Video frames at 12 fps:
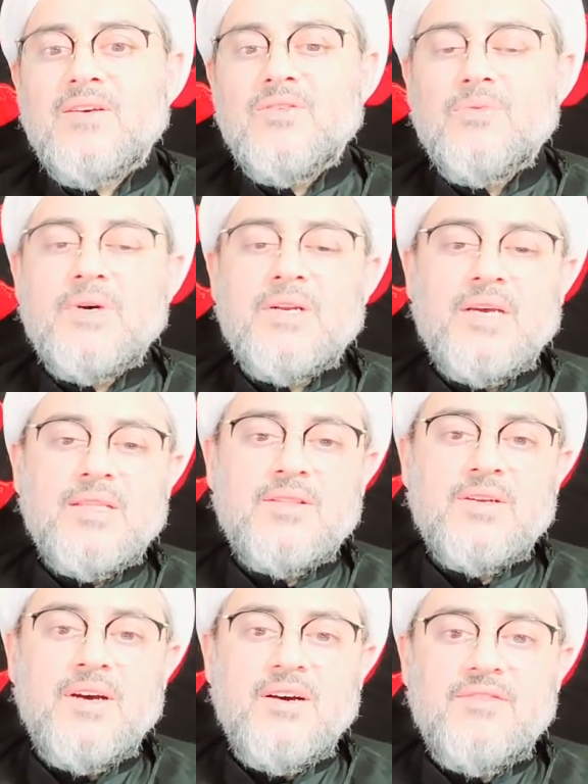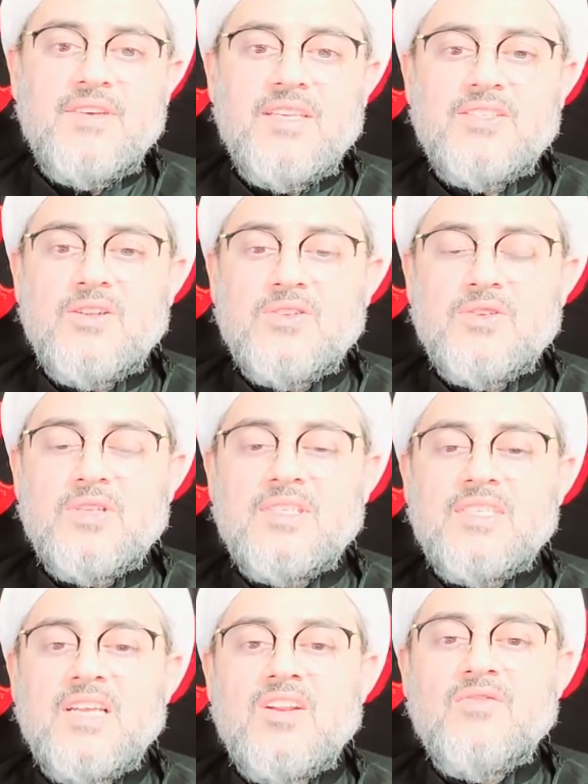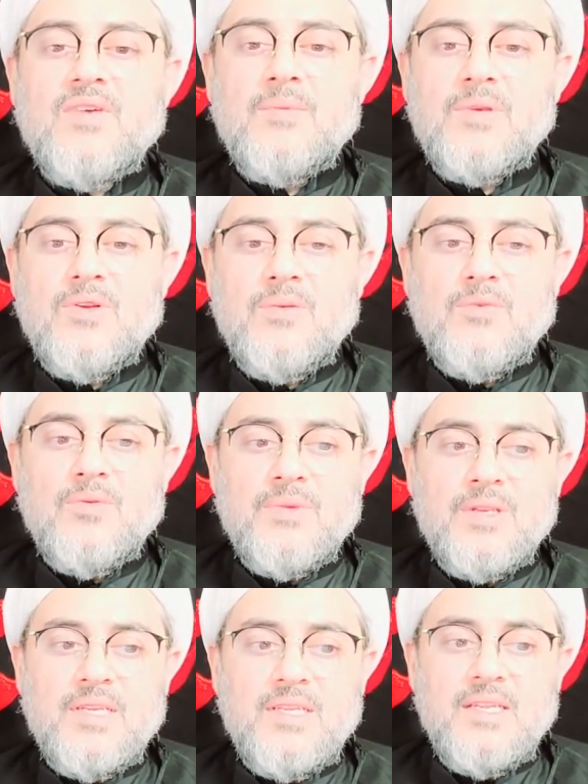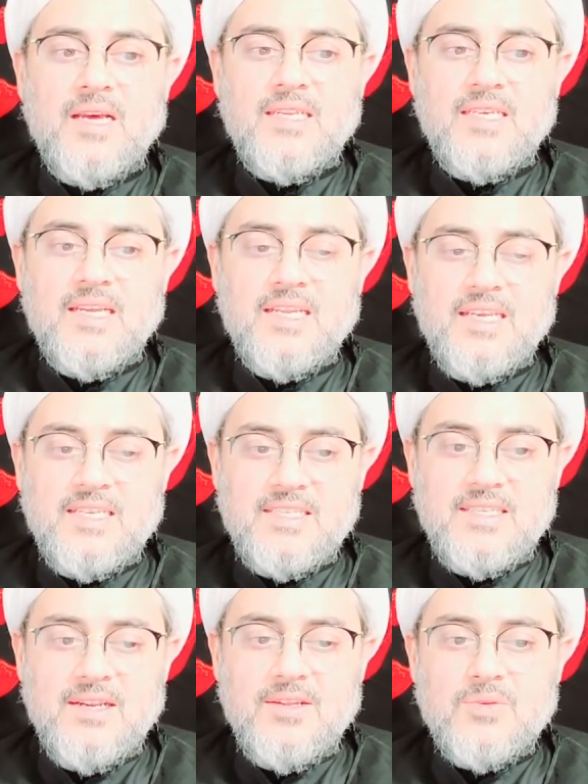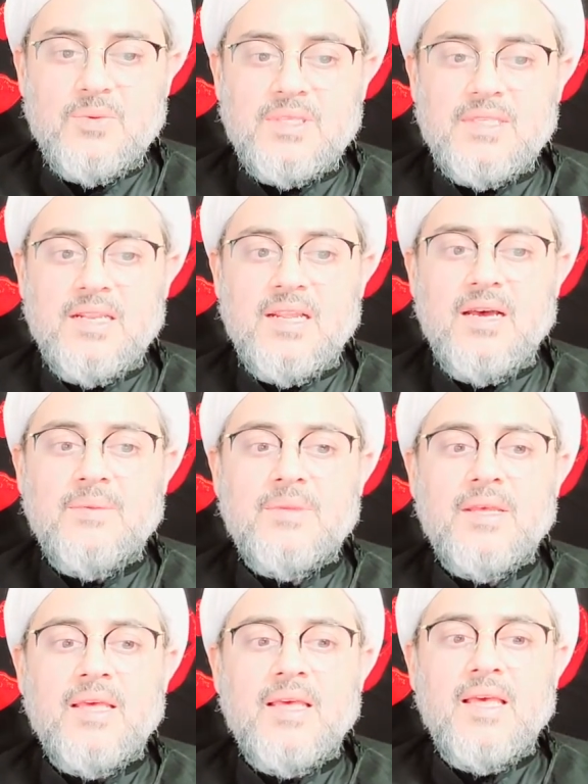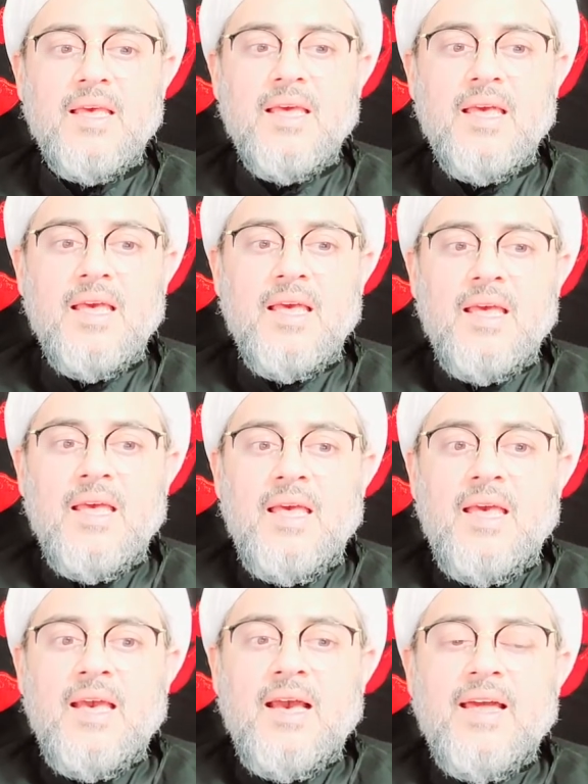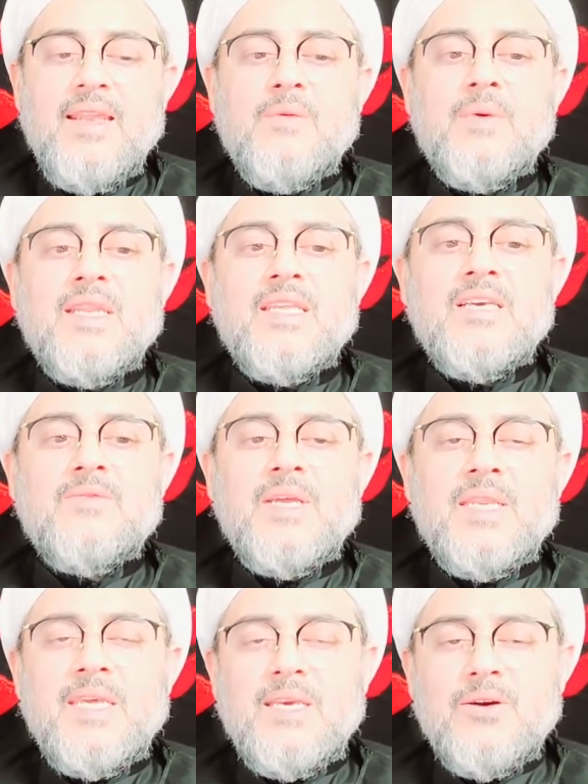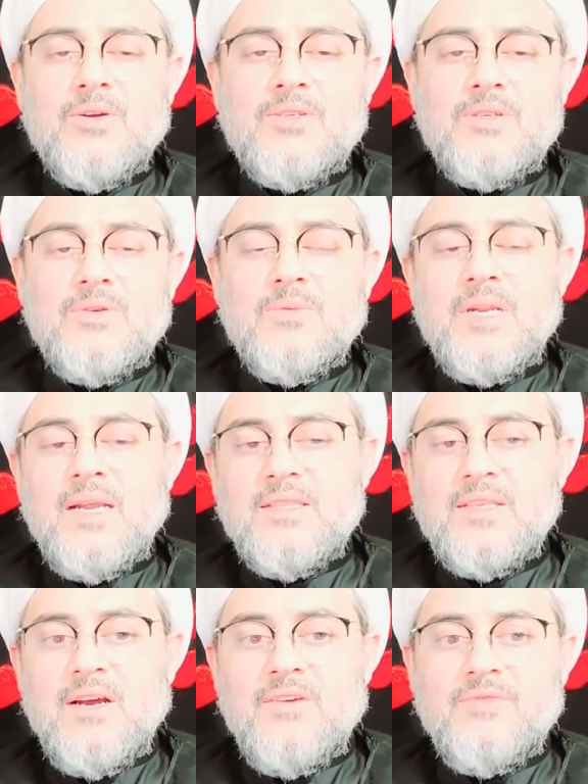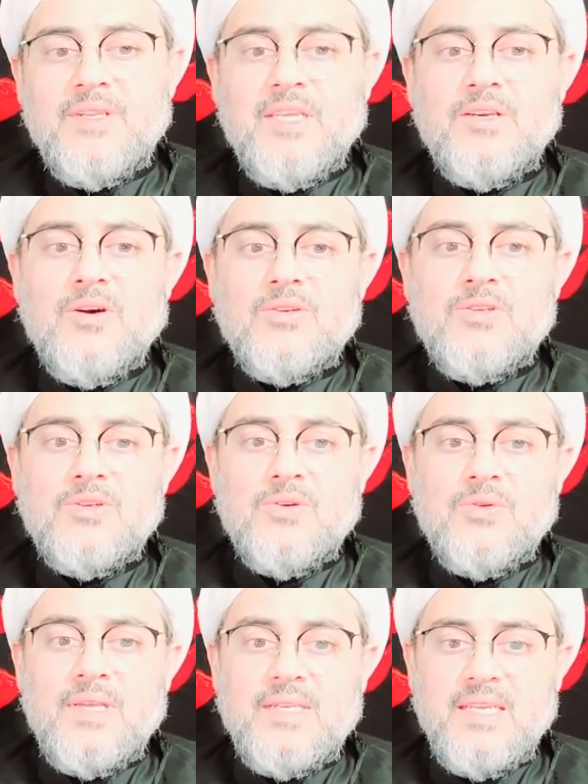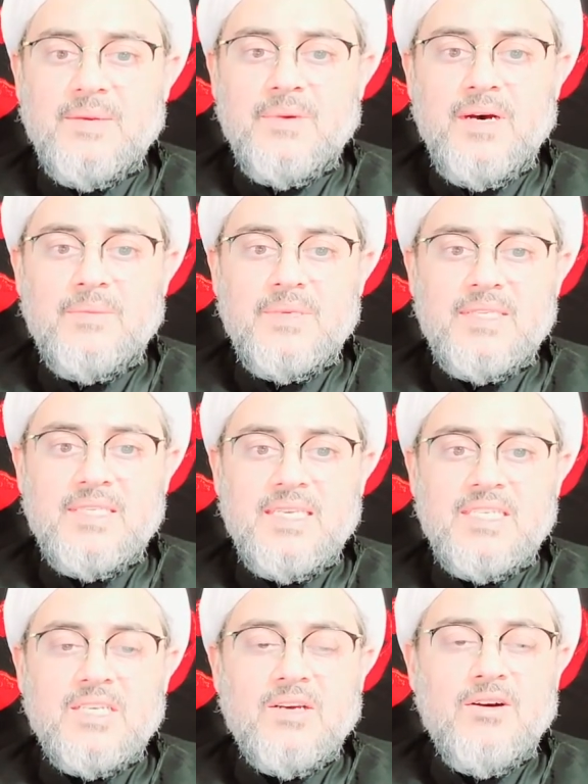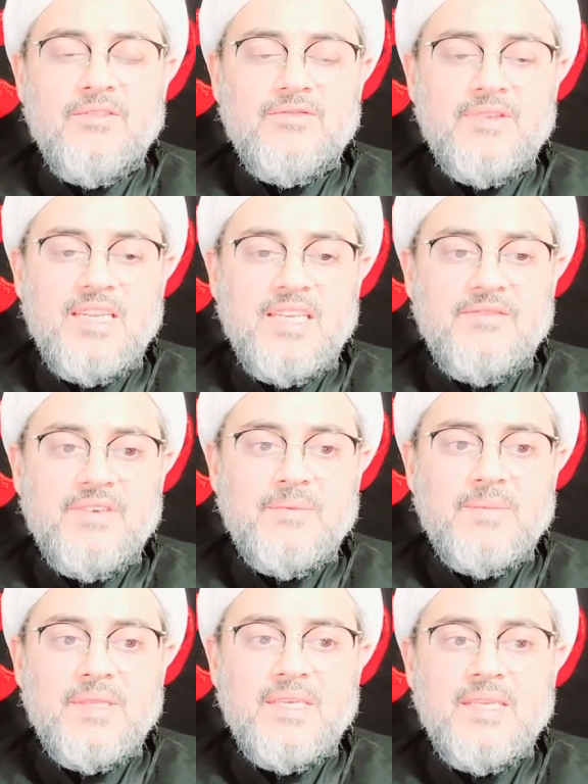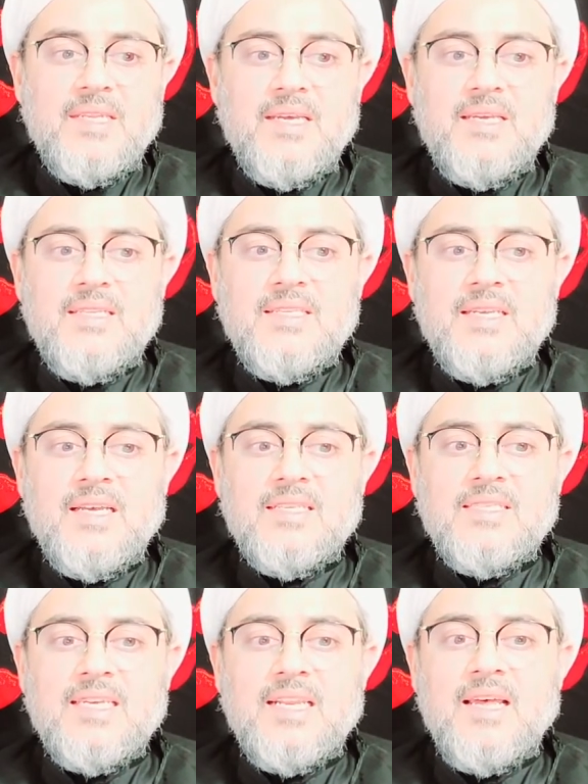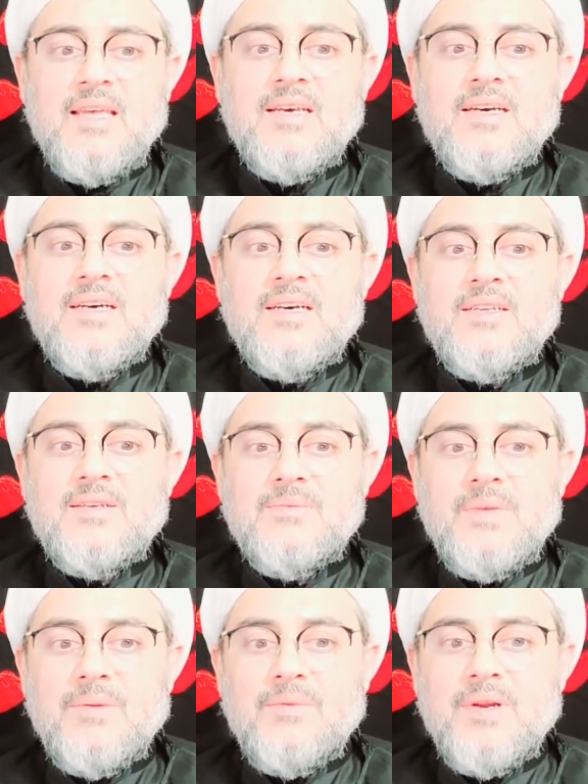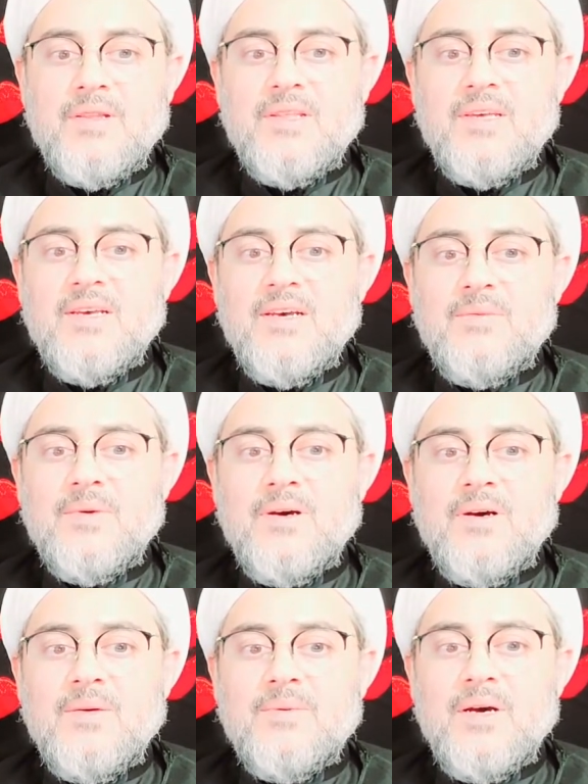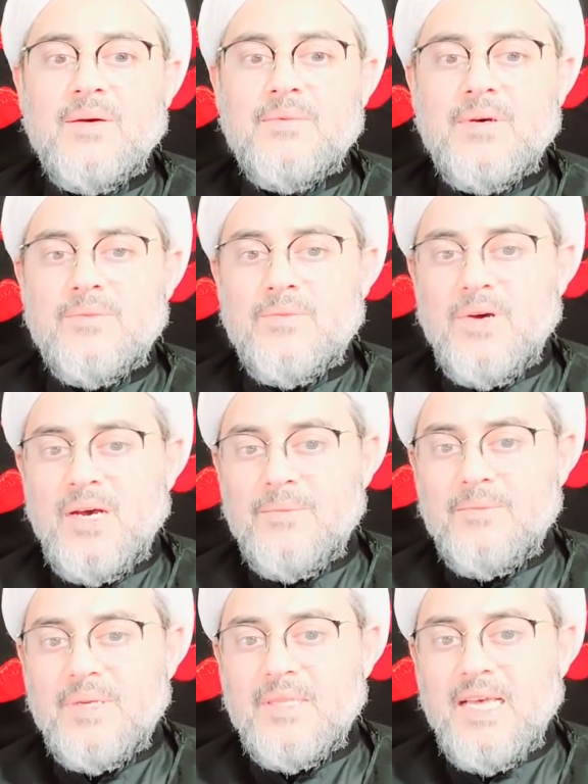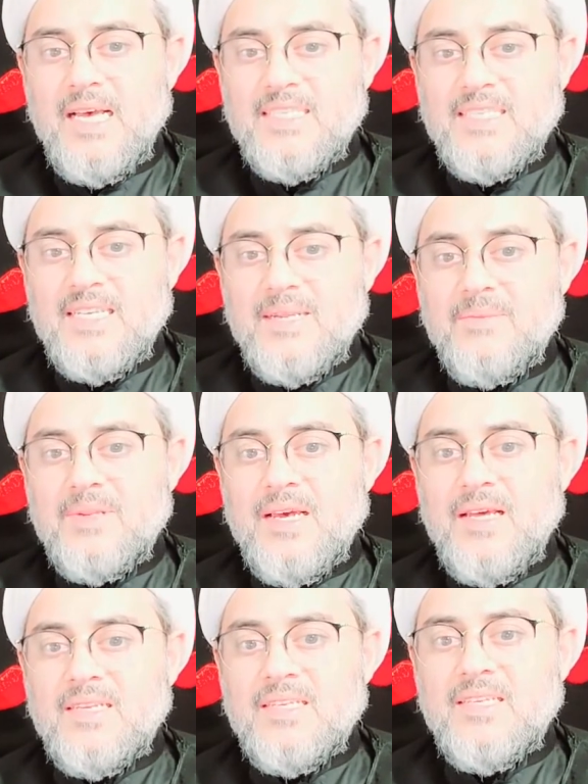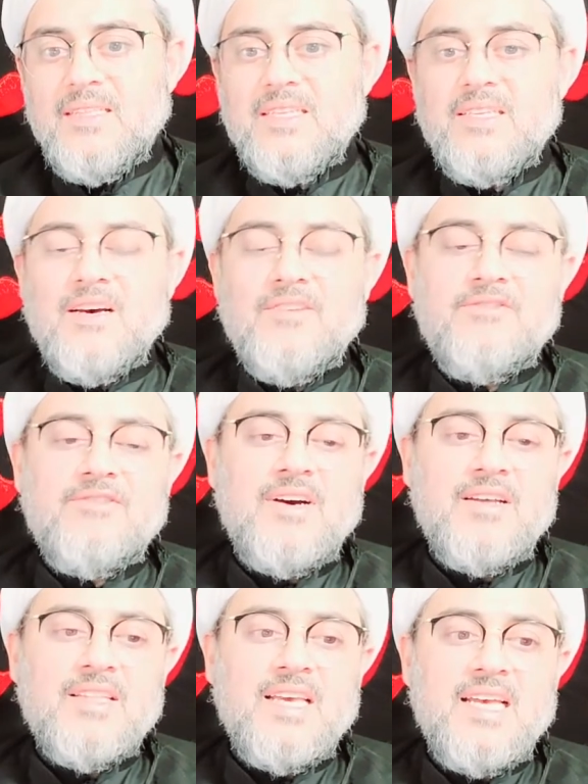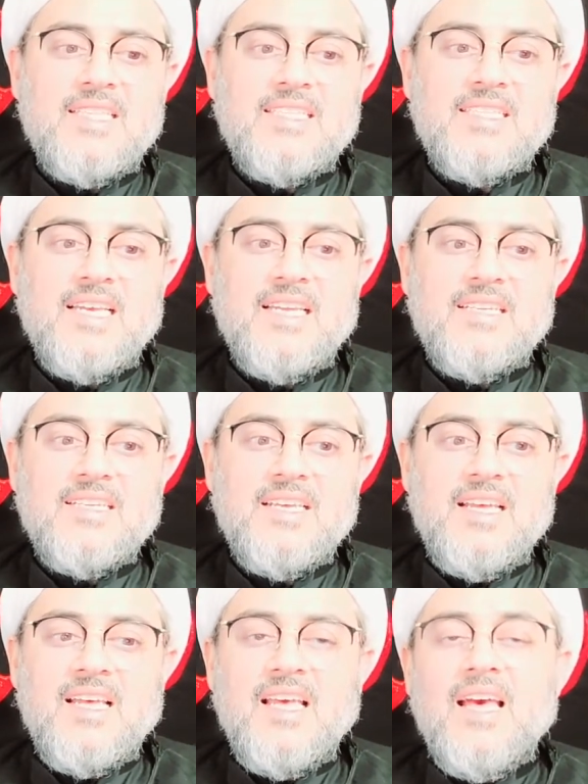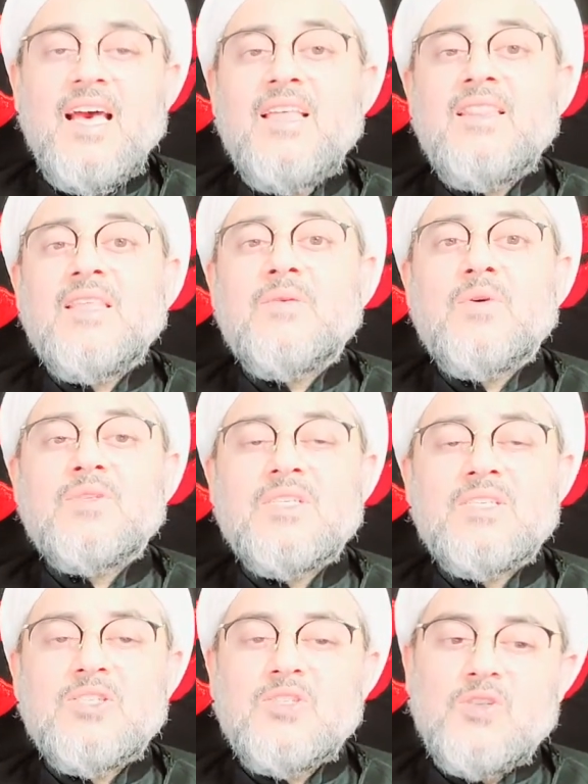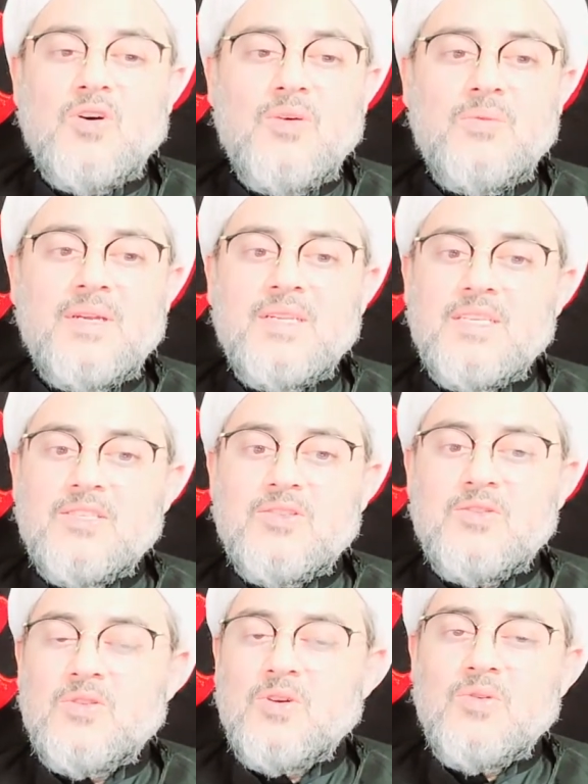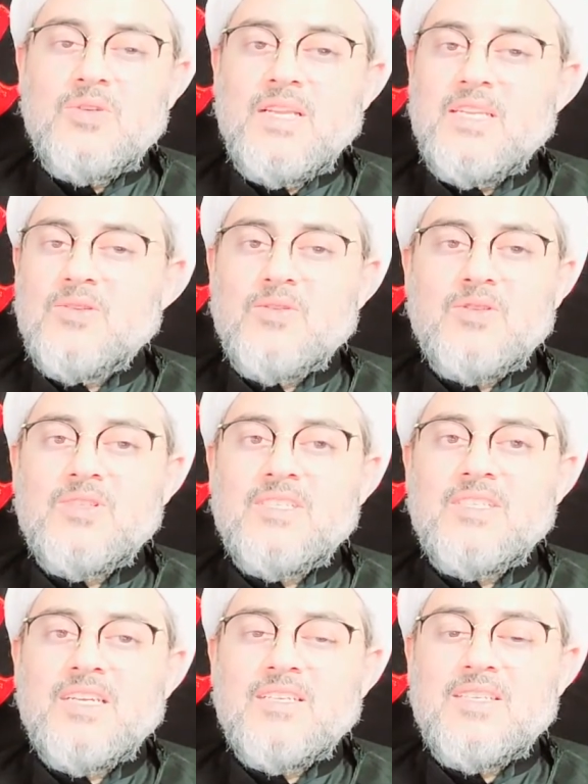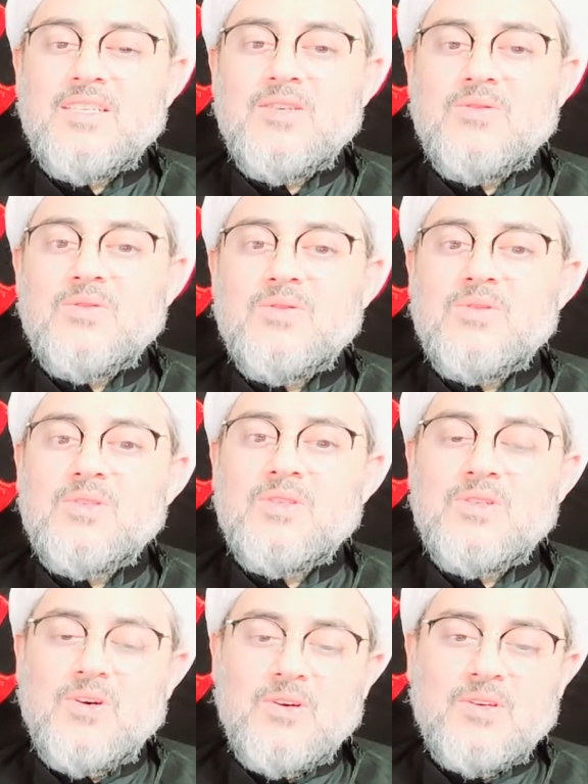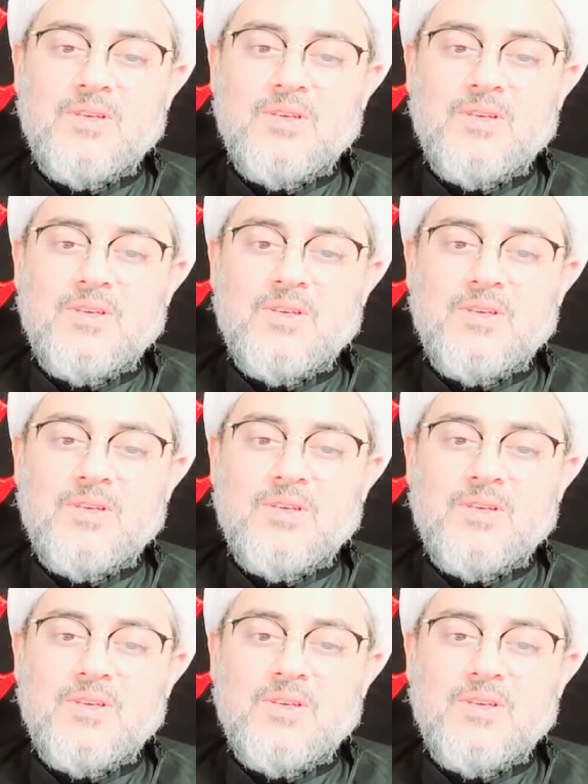Umar Atraf. He is also the son of Amir al-Mu'mineen, Ali alayhi salatu wassalam. And when he got to Umar Atraf, when he got to know that Imam is setting off, leaving Medina, said, I heard my brother about Muhammad Hassan ibn Ali, that our father had said, and there was a sob in his throat and he couldn't continue to talk.